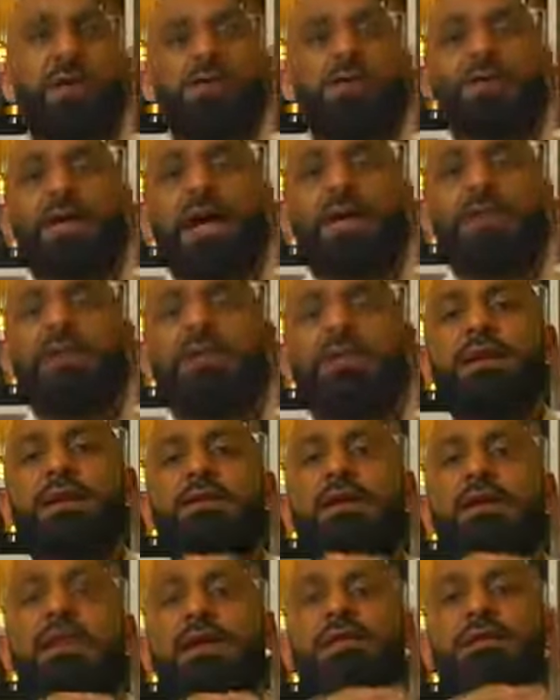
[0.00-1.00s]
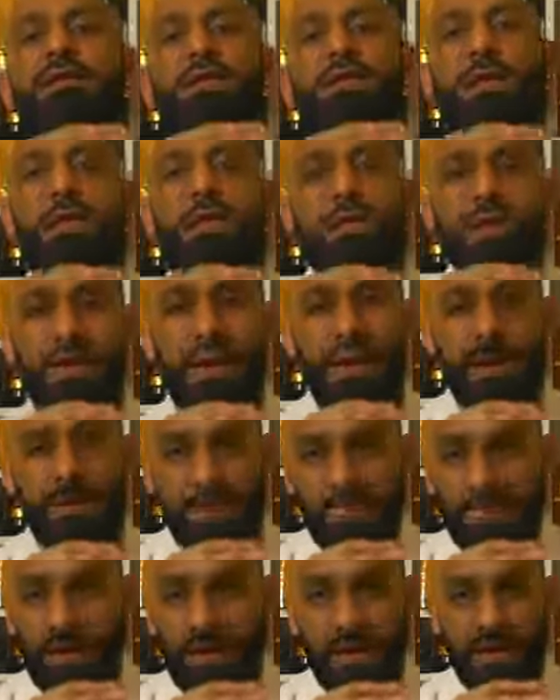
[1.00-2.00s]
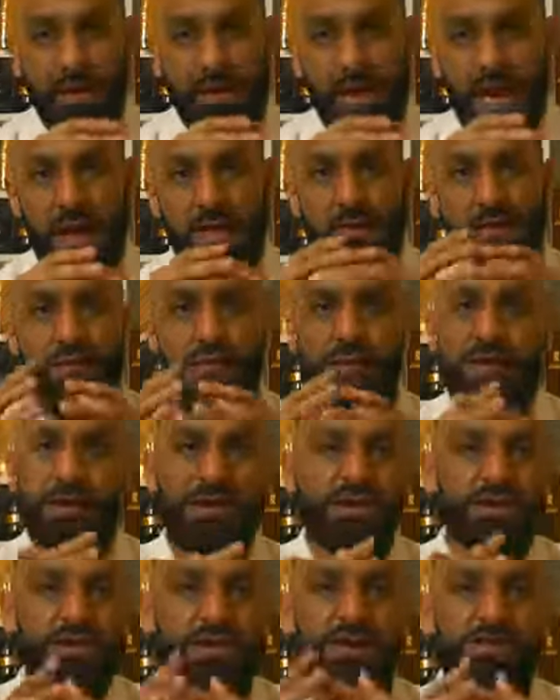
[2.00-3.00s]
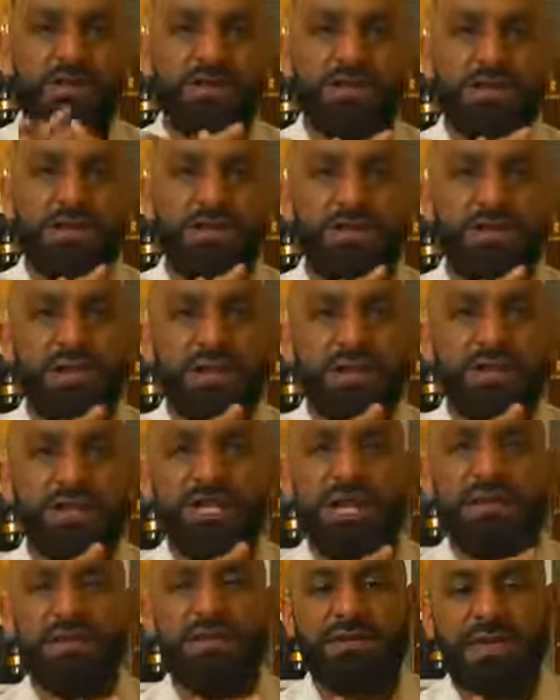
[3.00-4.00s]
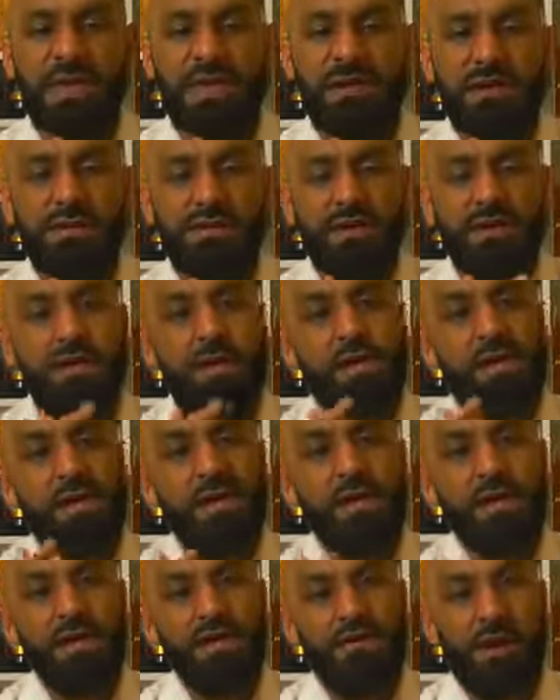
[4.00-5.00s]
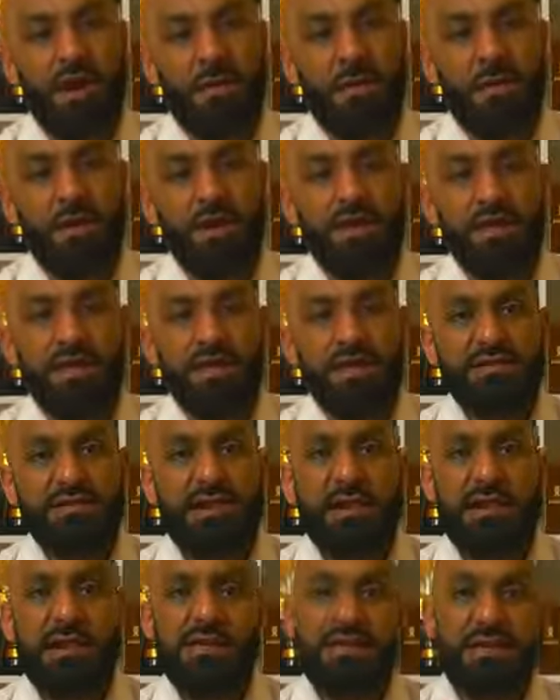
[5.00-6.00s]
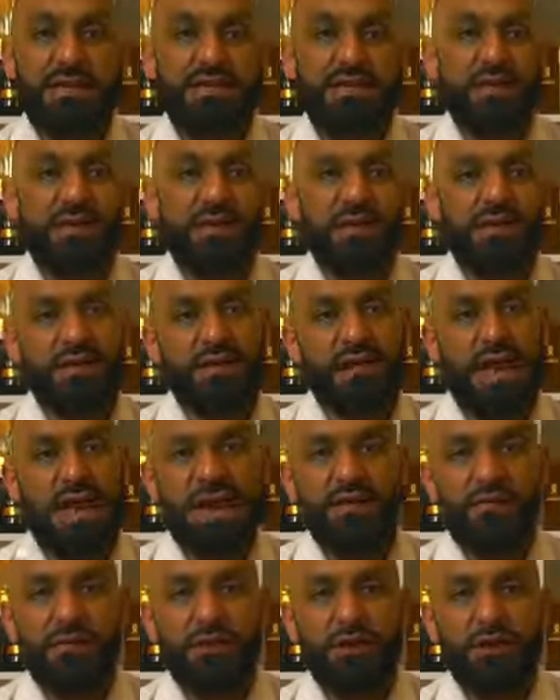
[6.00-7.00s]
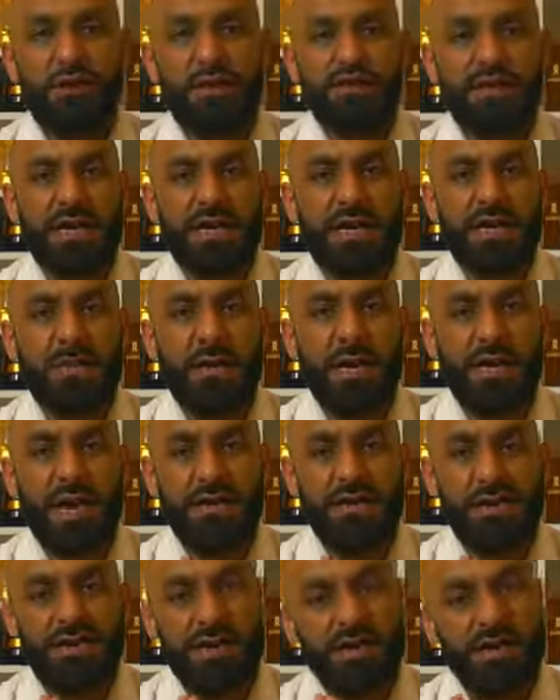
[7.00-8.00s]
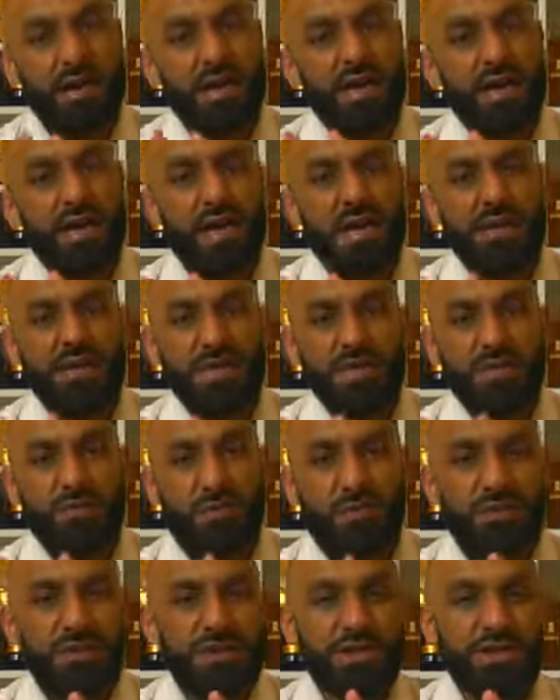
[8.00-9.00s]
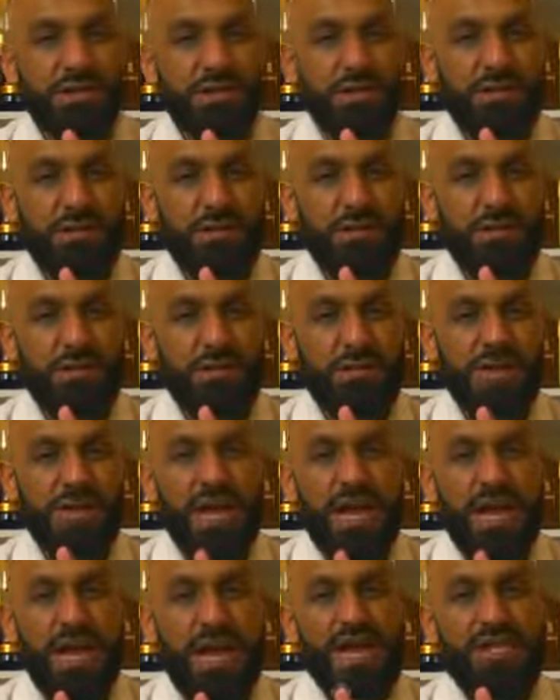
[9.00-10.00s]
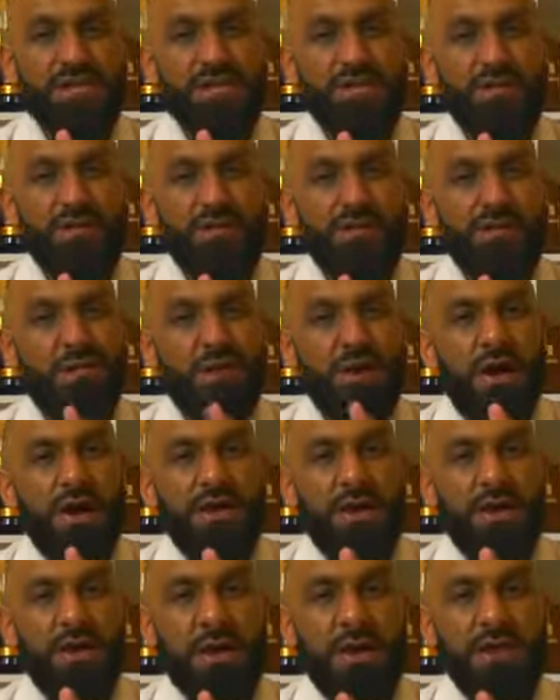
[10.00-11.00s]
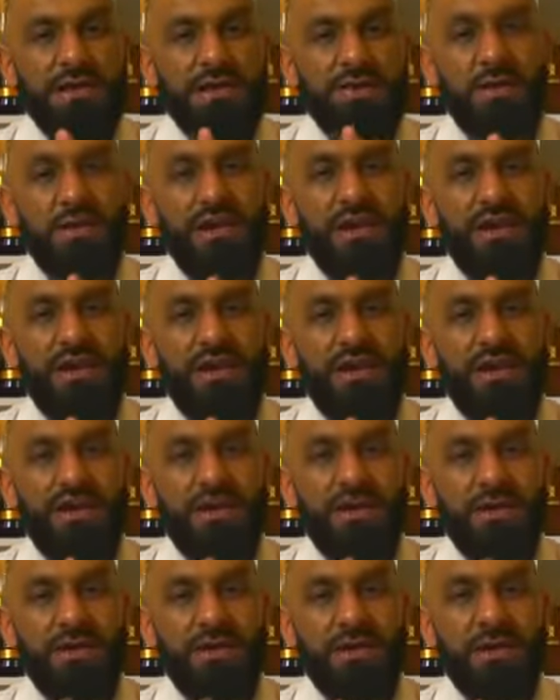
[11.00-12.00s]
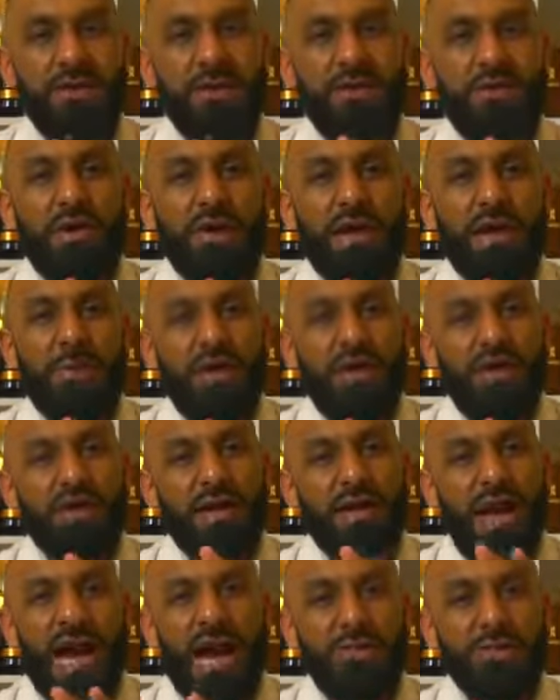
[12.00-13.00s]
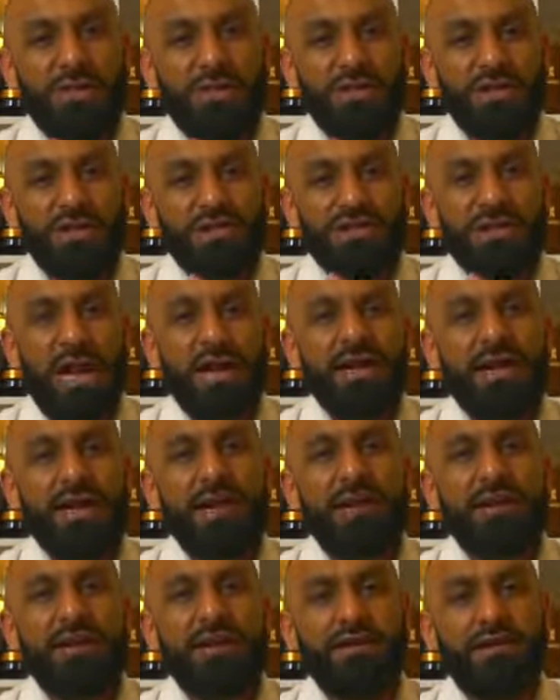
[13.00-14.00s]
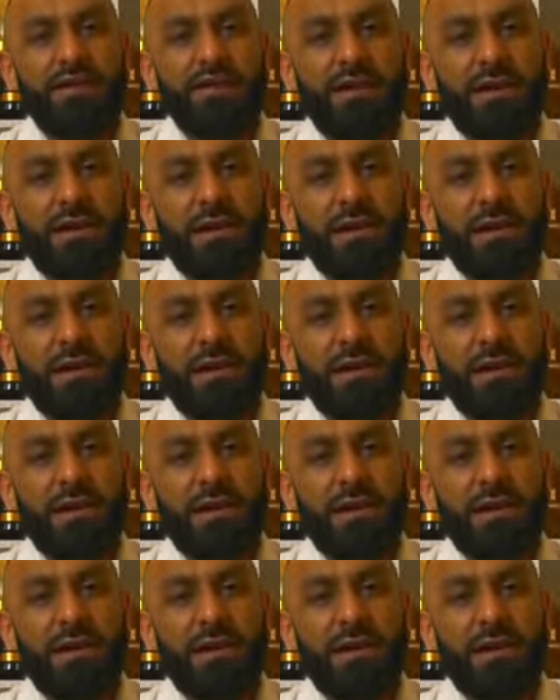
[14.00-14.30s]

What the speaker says: standing there talking for a long time, and the woman herself just stood there. She never said nothing. So I apologized to her. I said, sorry, I never knew you were standing behind me. And this woman just looked at me and she goes, no, it's okay. Don't worry about it. I was just standing here